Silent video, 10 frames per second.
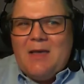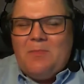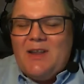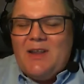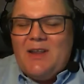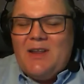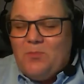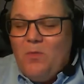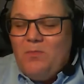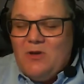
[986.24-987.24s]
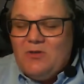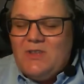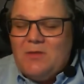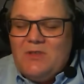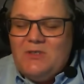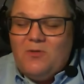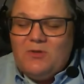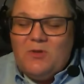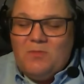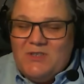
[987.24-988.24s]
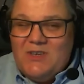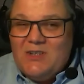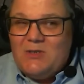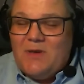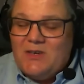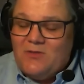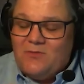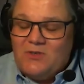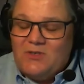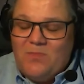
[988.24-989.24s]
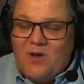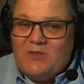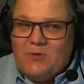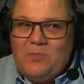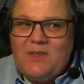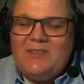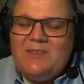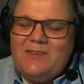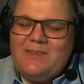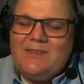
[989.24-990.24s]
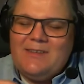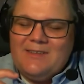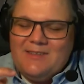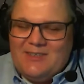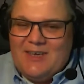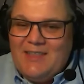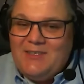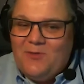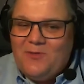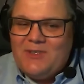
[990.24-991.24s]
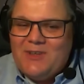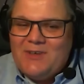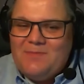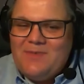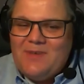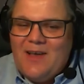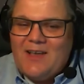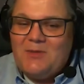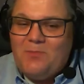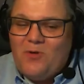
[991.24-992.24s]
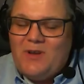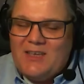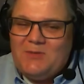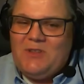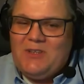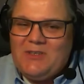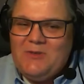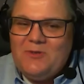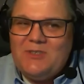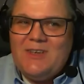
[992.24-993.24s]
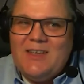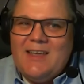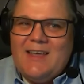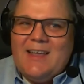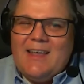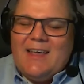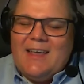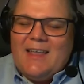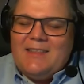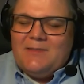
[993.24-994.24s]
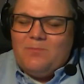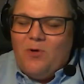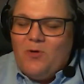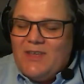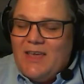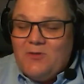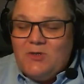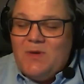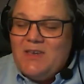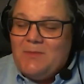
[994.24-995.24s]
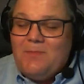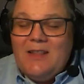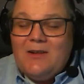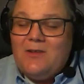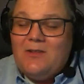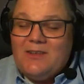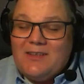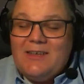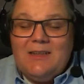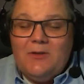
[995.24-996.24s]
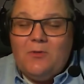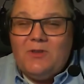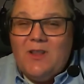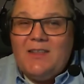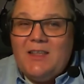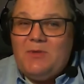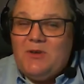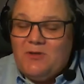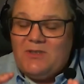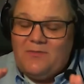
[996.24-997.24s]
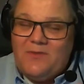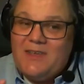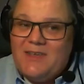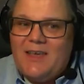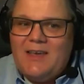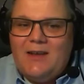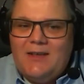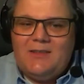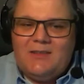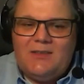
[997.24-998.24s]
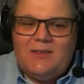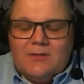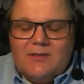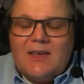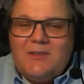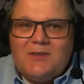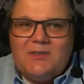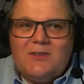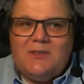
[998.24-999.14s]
But that is a problem because that means also the material specs of the parts you print change over time as the powder has been reused. And both aerospace and medical really don't like that because they're very regulated sectors.